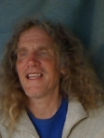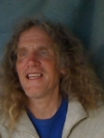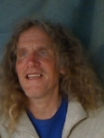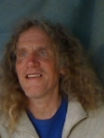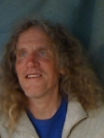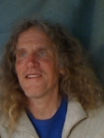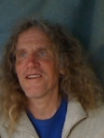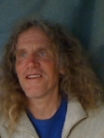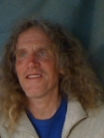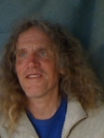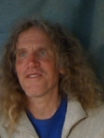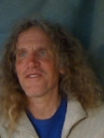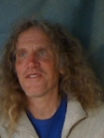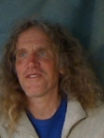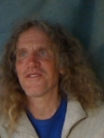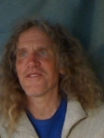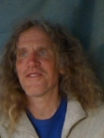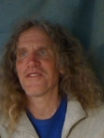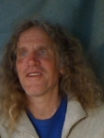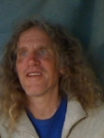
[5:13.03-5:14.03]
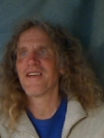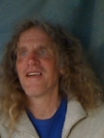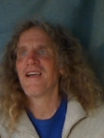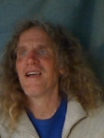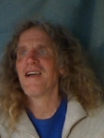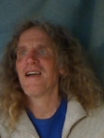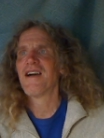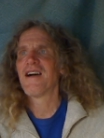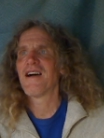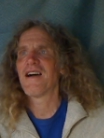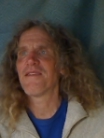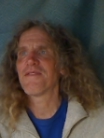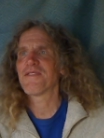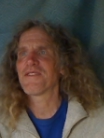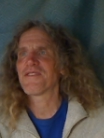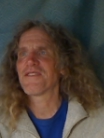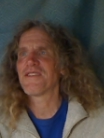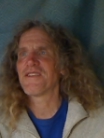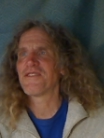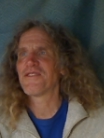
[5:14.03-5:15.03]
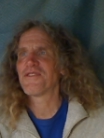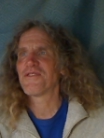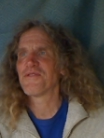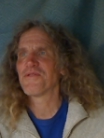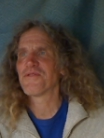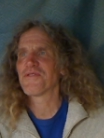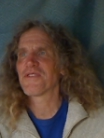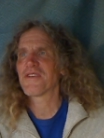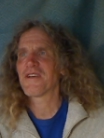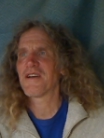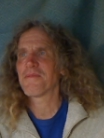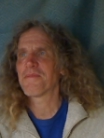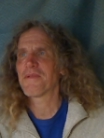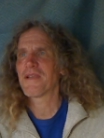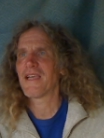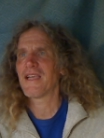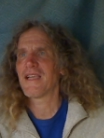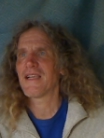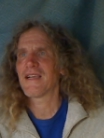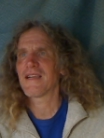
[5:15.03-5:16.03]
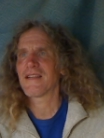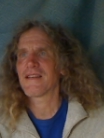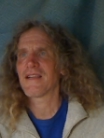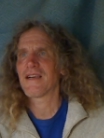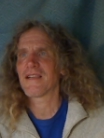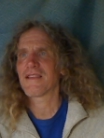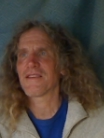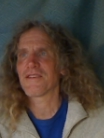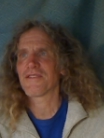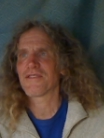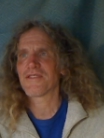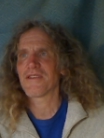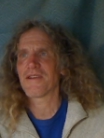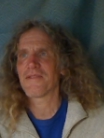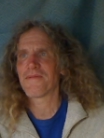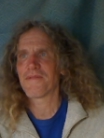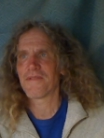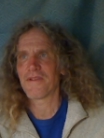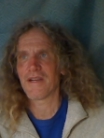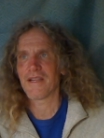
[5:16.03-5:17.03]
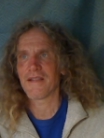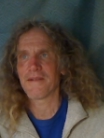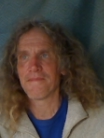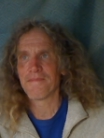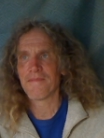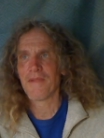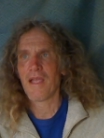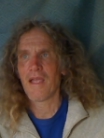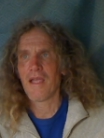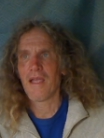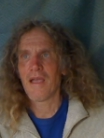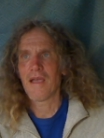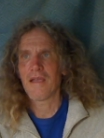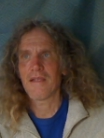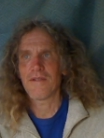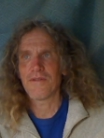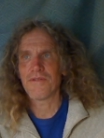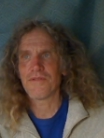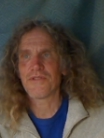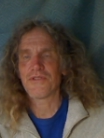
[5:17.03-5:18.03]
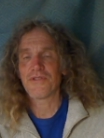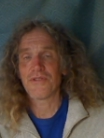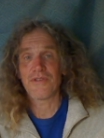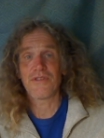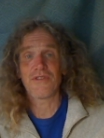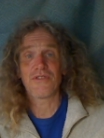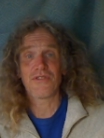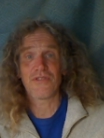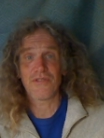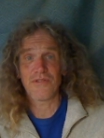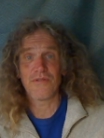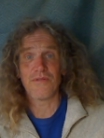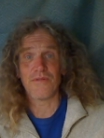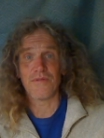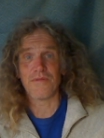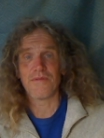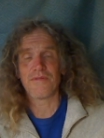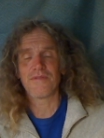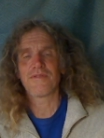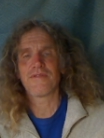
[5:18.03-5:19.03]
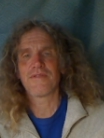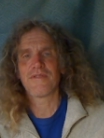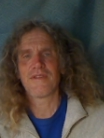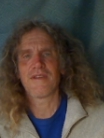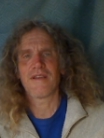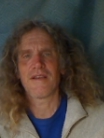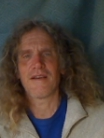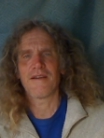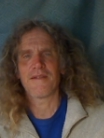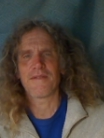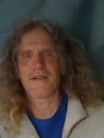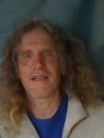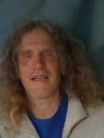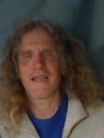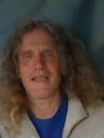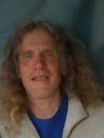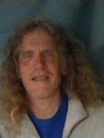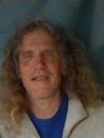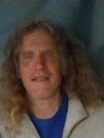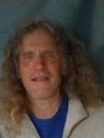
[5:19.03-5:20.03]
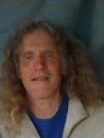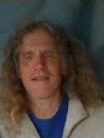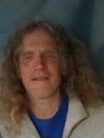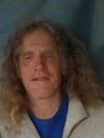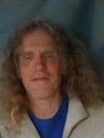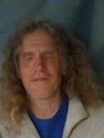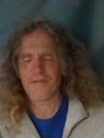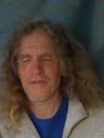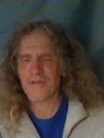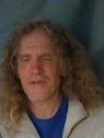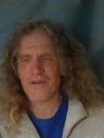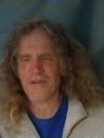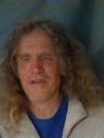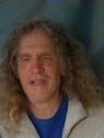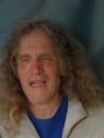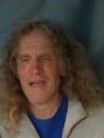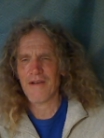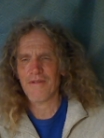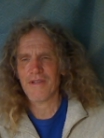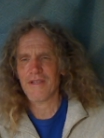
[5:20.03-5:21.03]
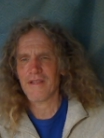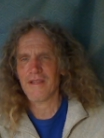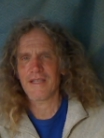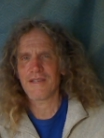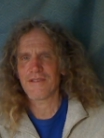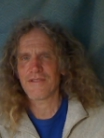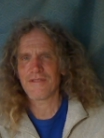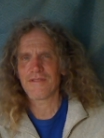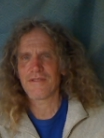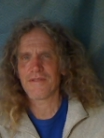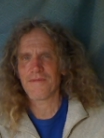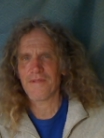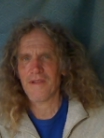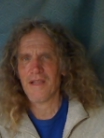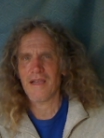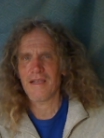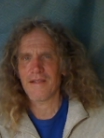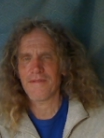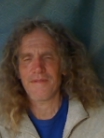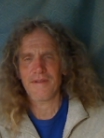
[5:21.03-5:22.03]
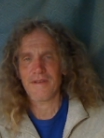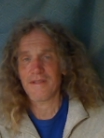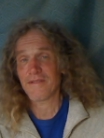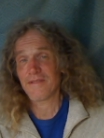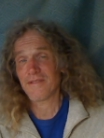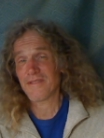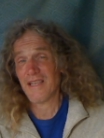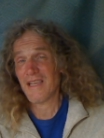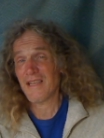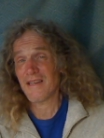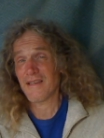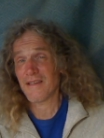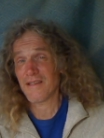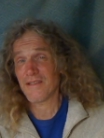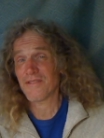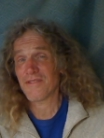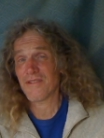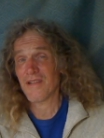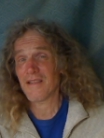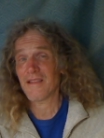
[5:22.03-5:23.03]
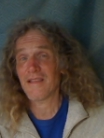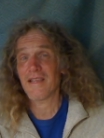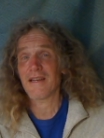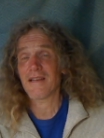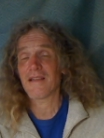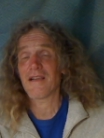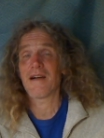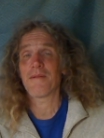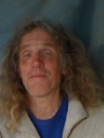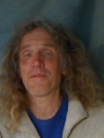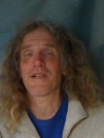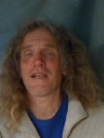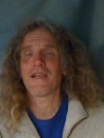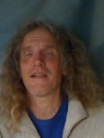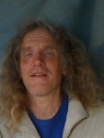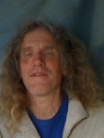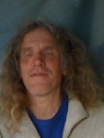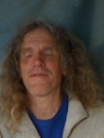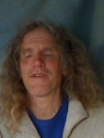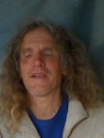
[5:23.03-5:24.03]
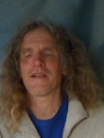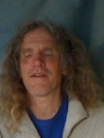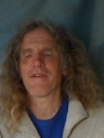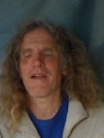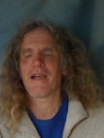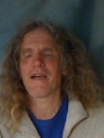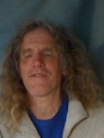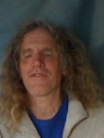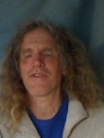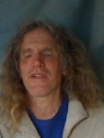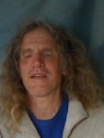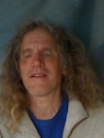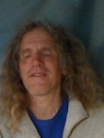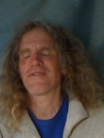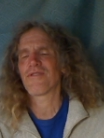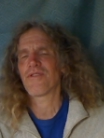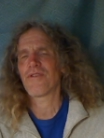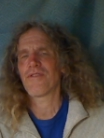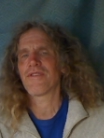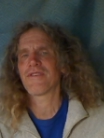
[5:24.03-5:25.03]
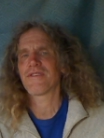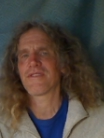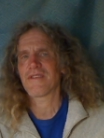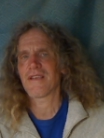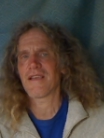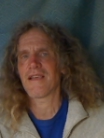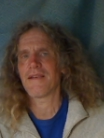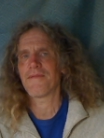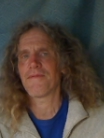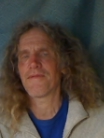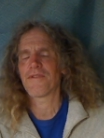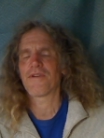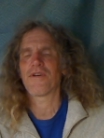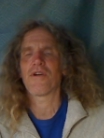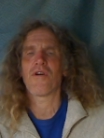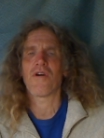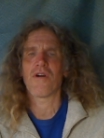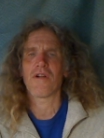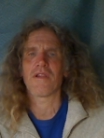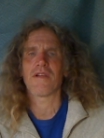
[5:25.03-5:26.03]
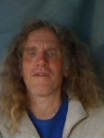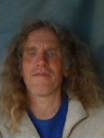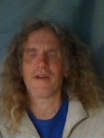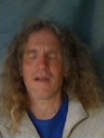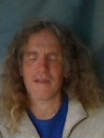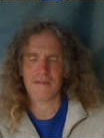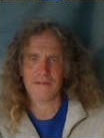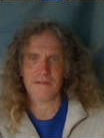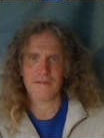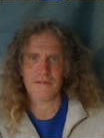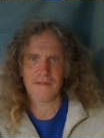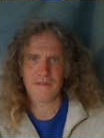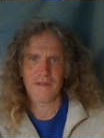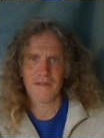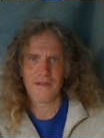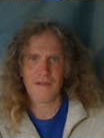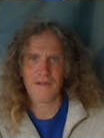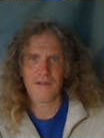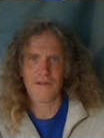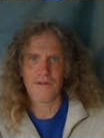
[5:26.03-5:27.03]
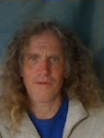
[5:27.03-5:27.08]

that he and others should obviously choose cupcake and not the suffering. You should choose, okay, and do your calculations of life. As stated, it's not that complicated to figure out that it's all the same for all of us.